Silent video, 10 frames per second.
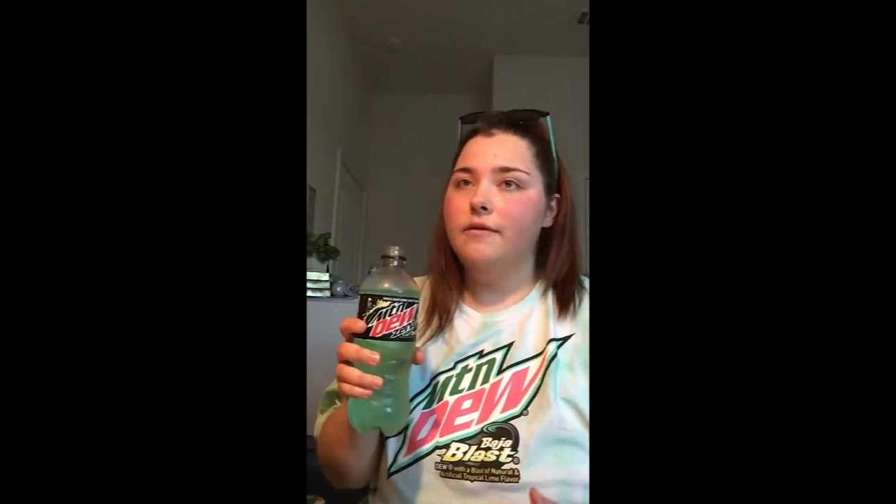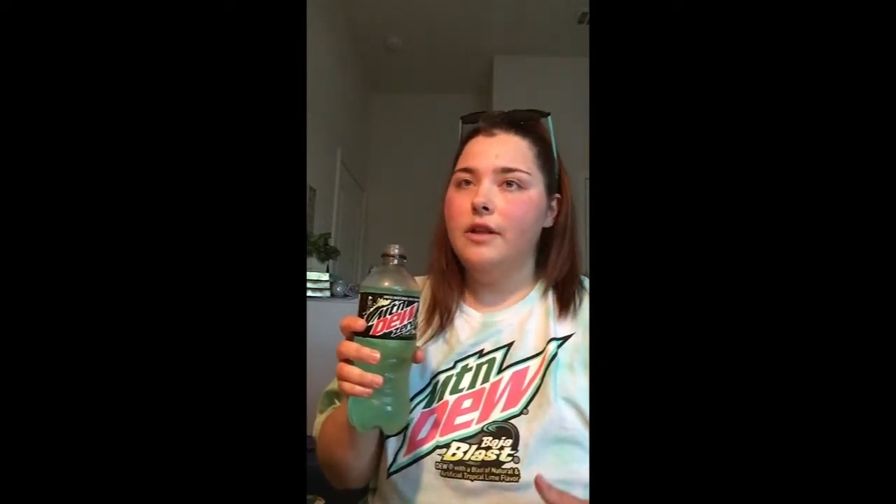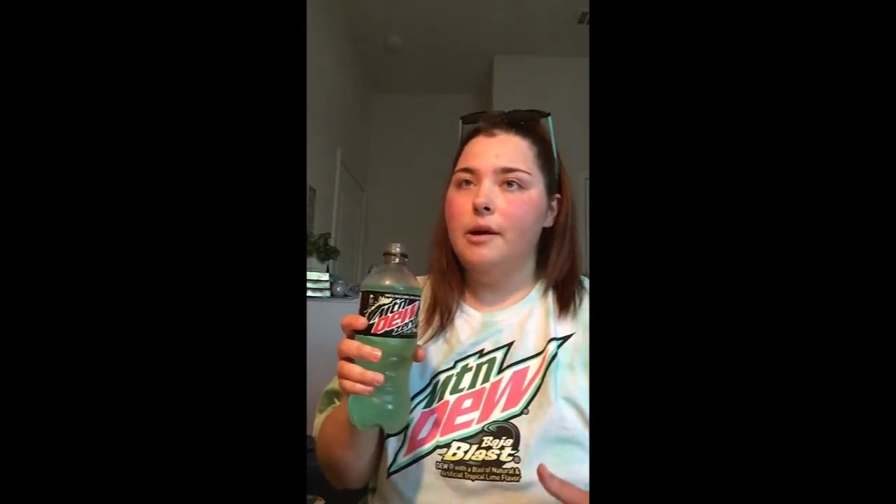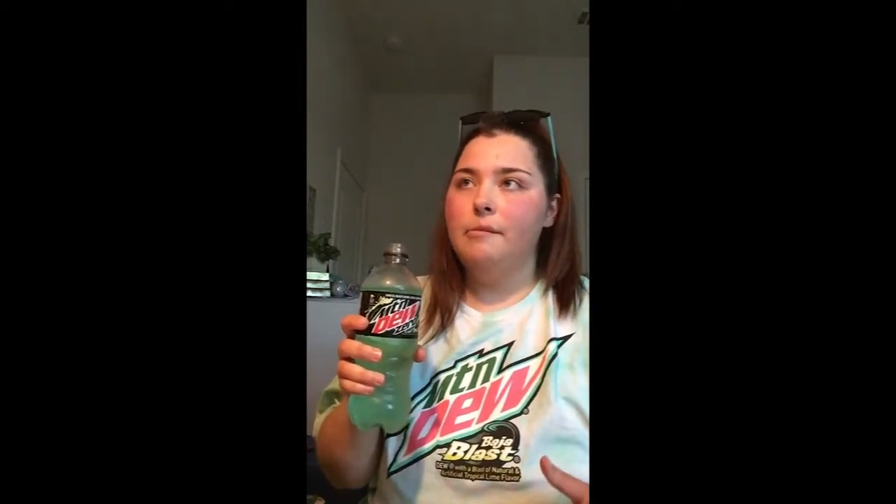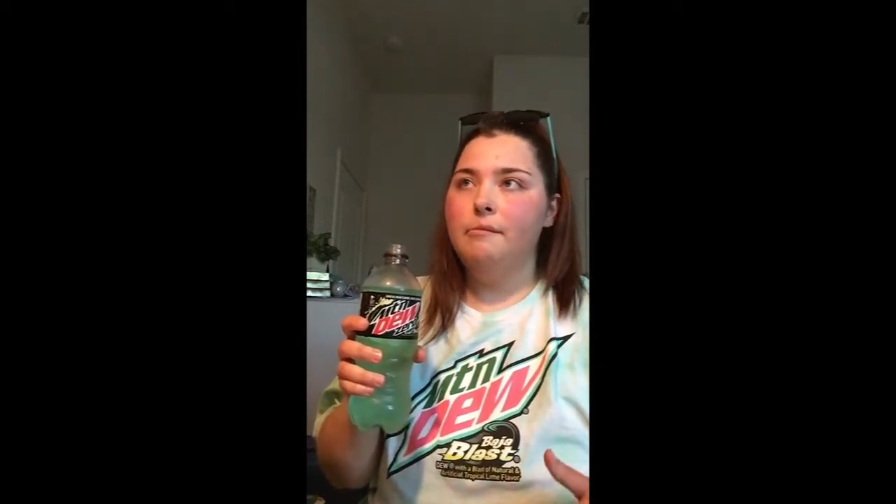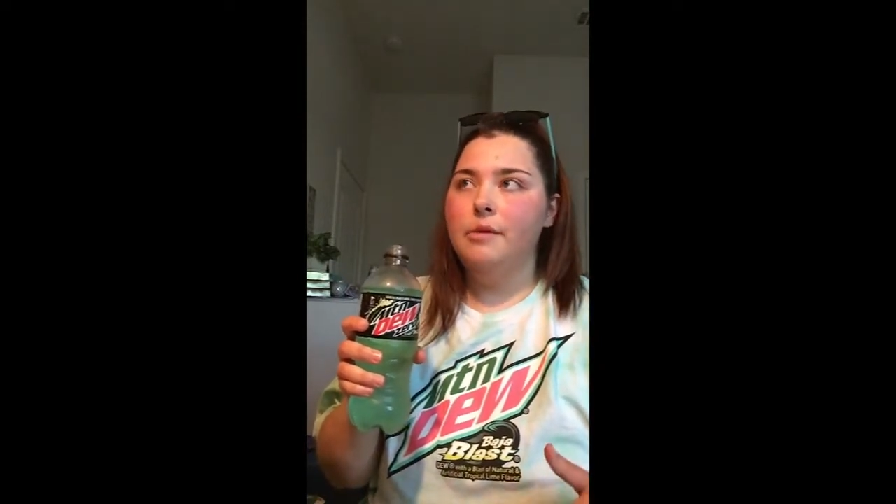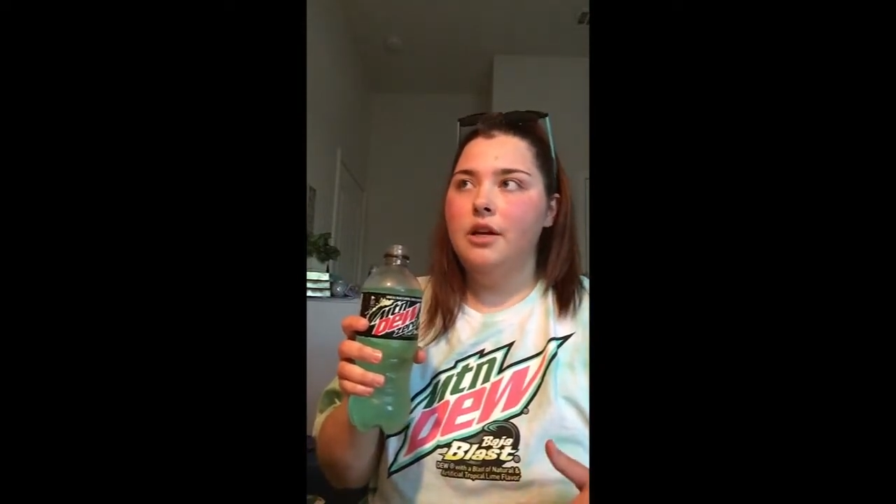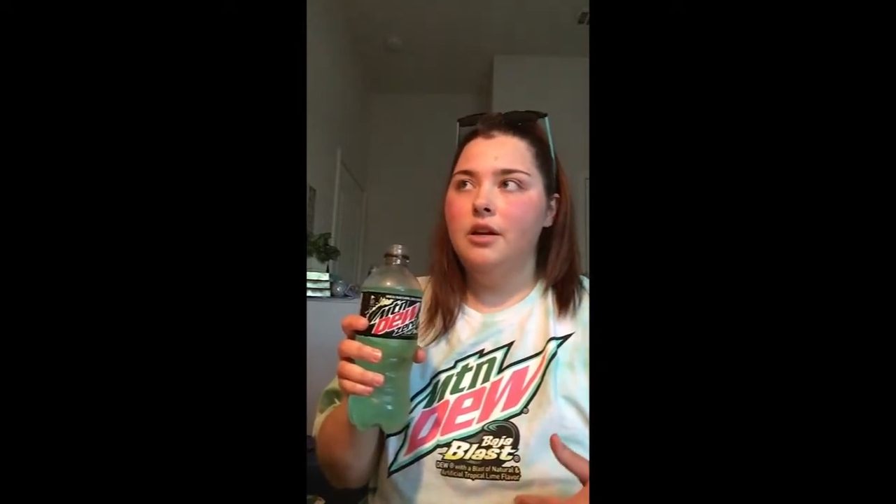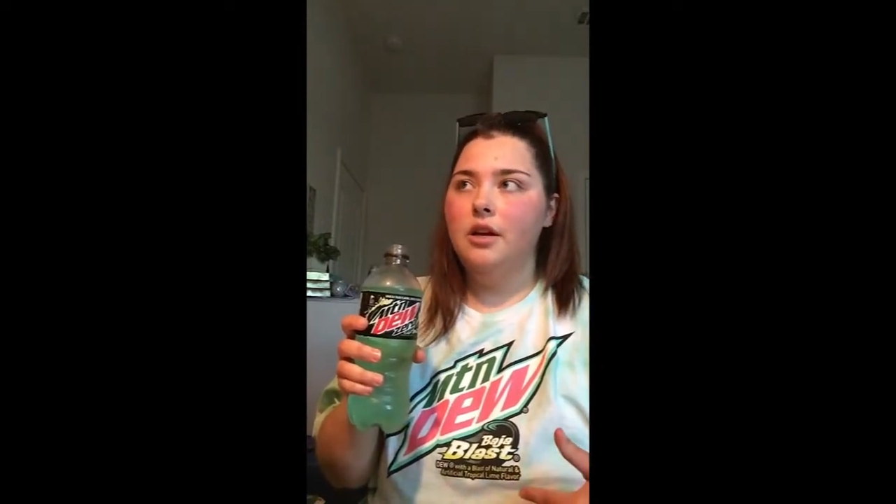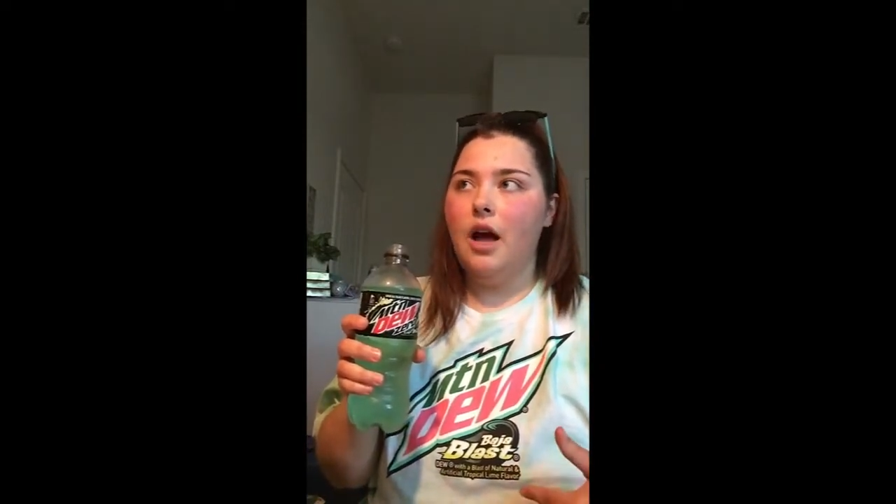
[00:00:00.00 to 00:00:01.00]
them
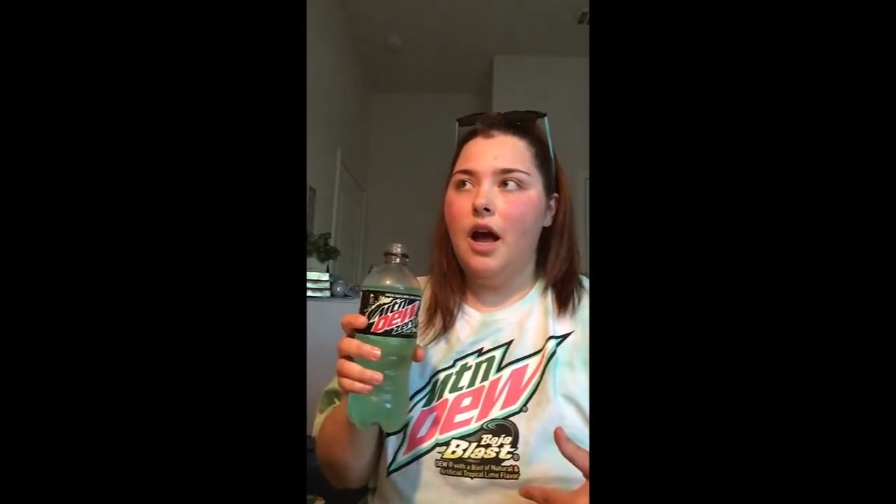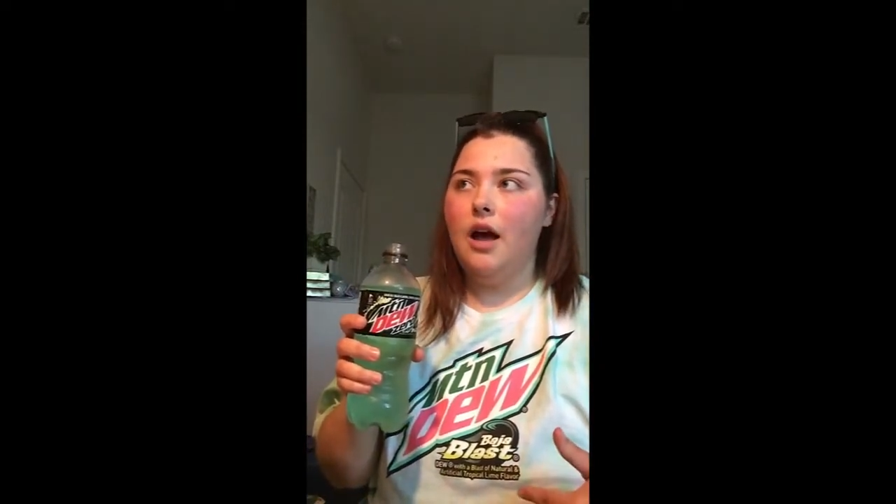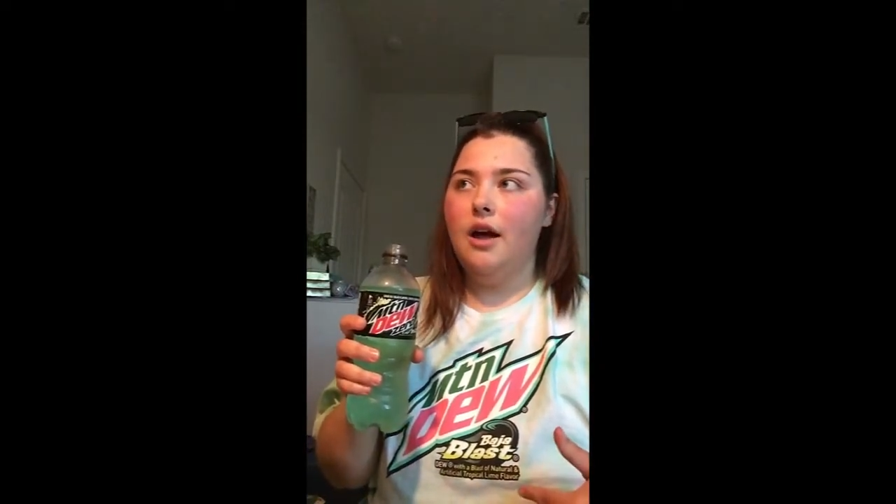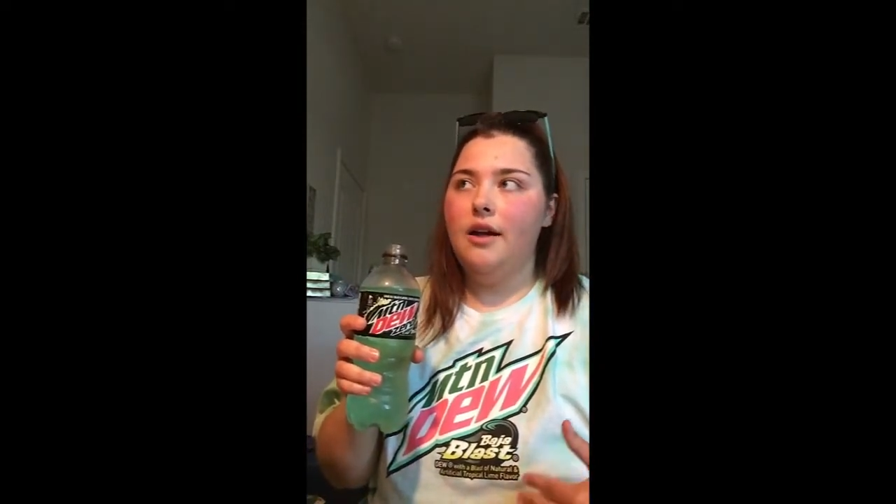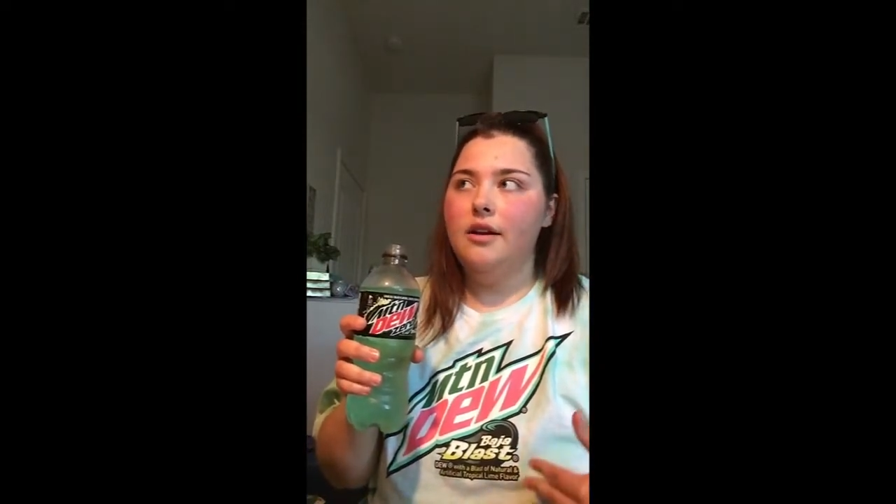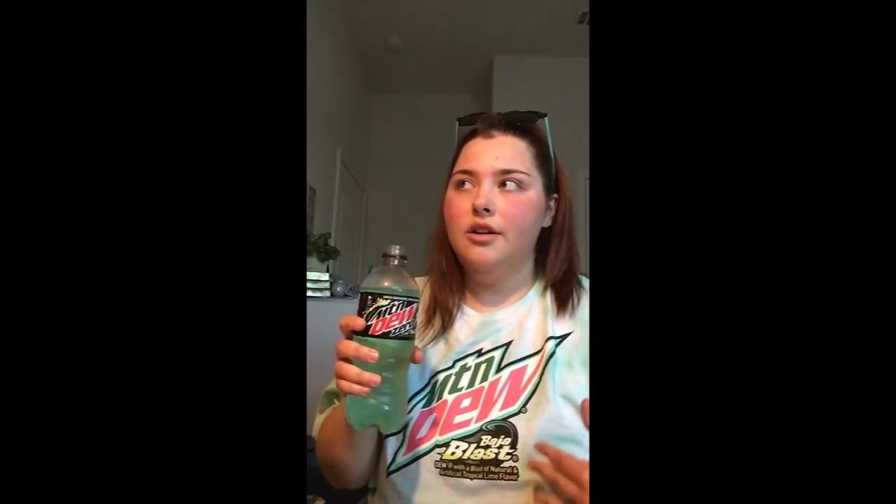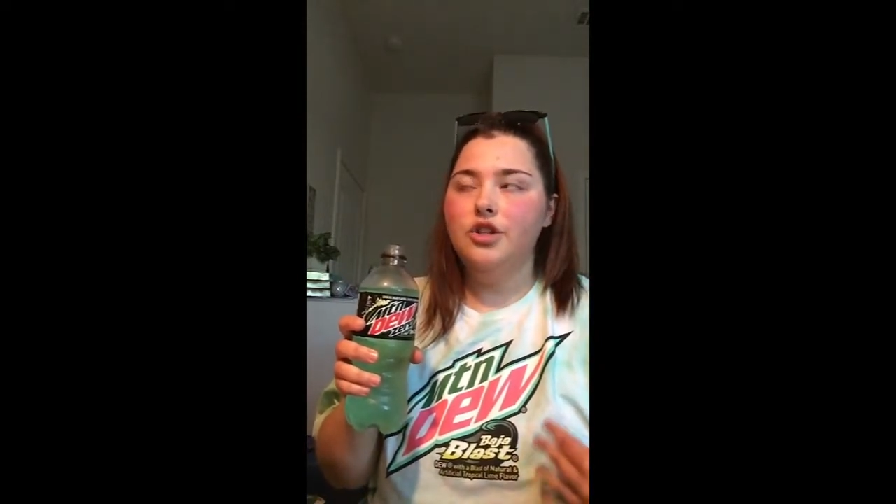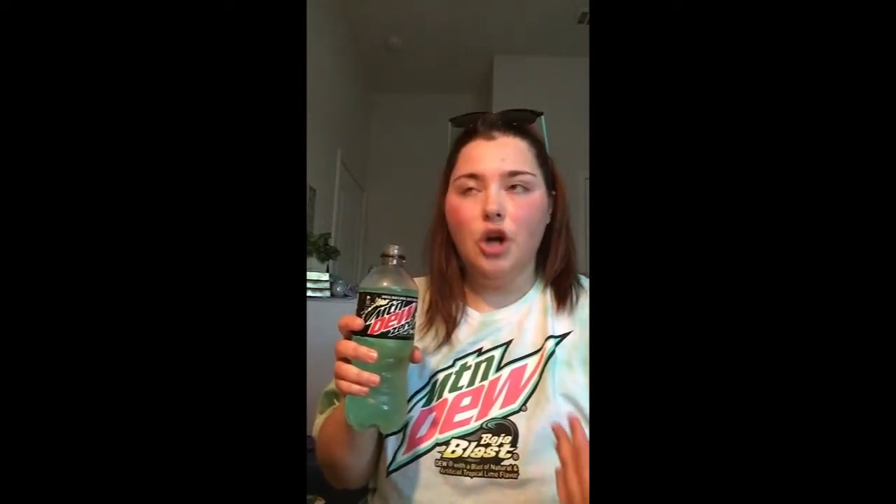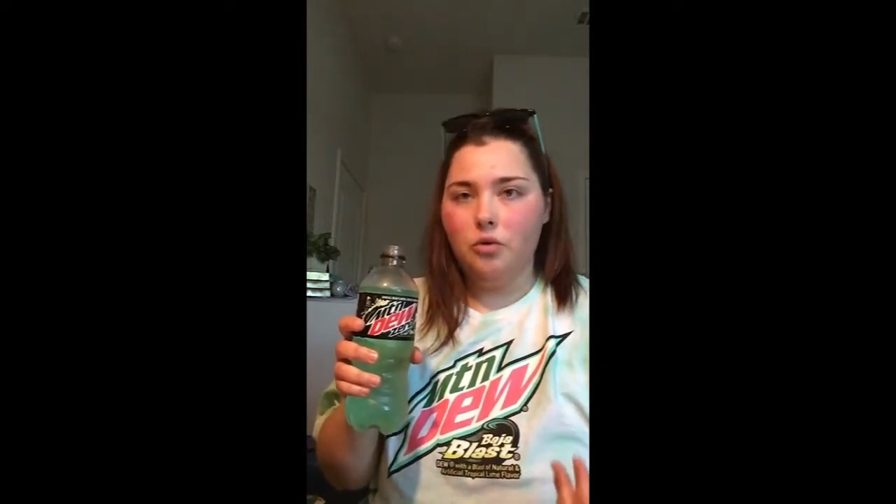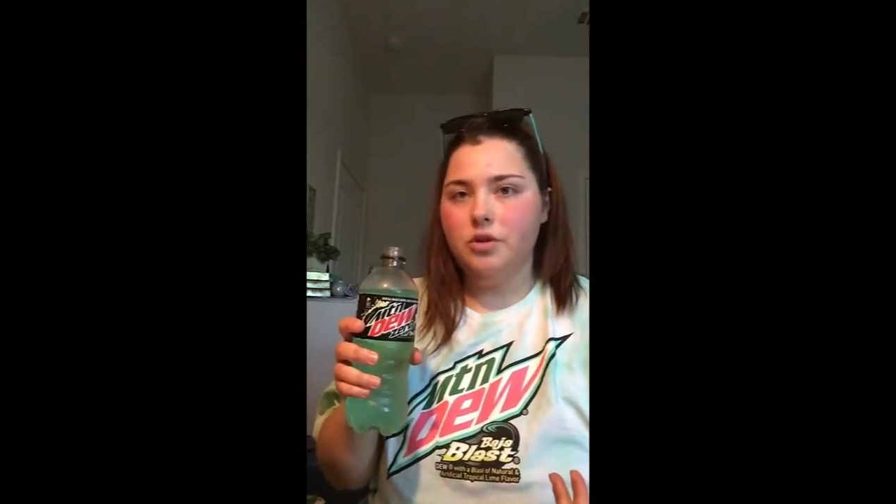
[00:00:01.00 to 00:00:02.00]

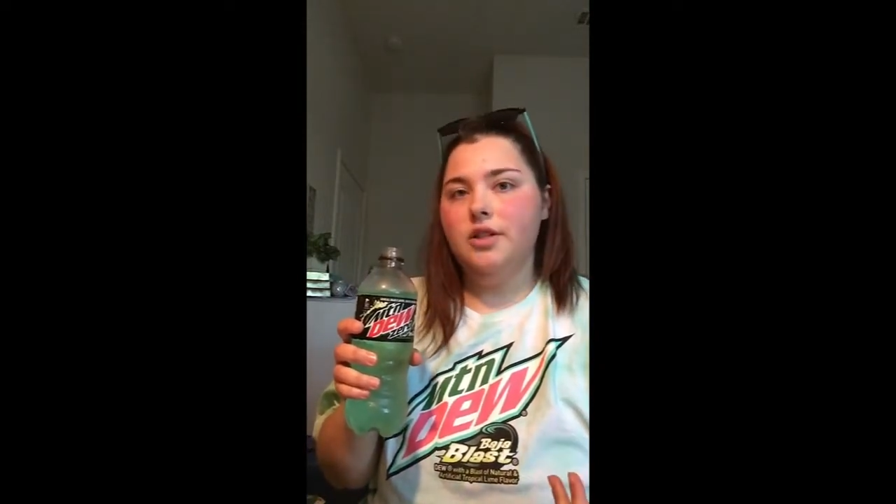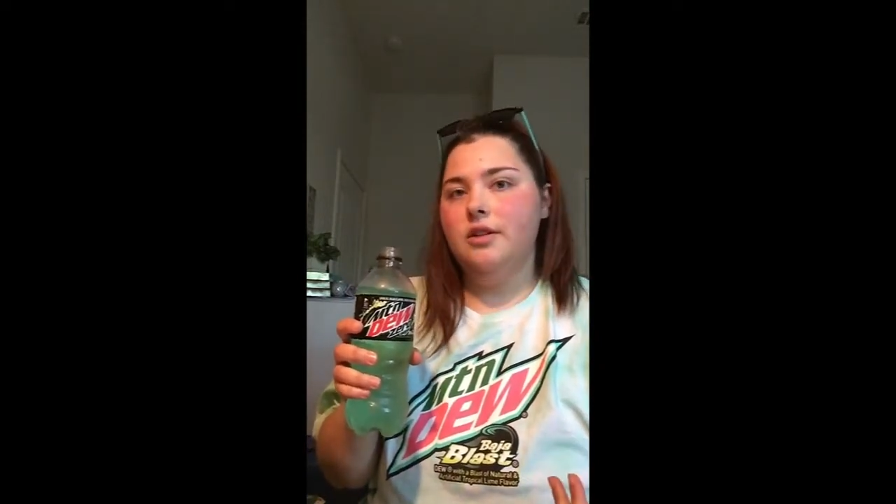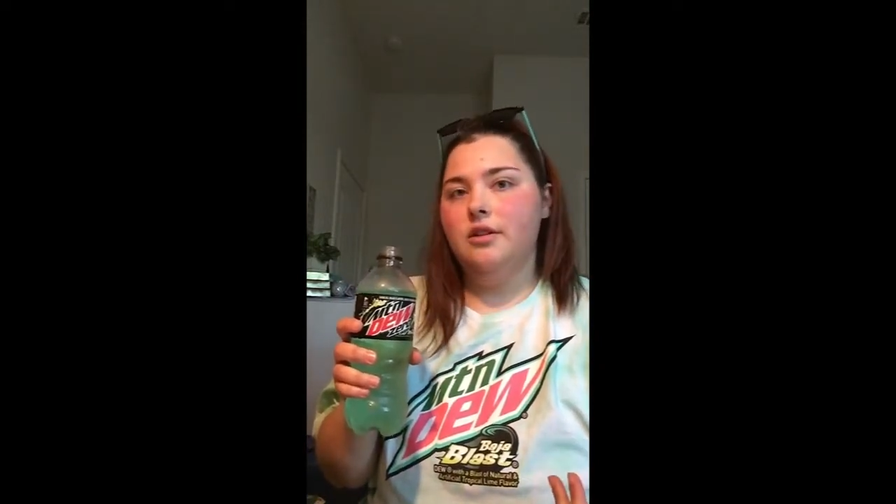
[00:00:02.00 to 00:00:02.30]
don't.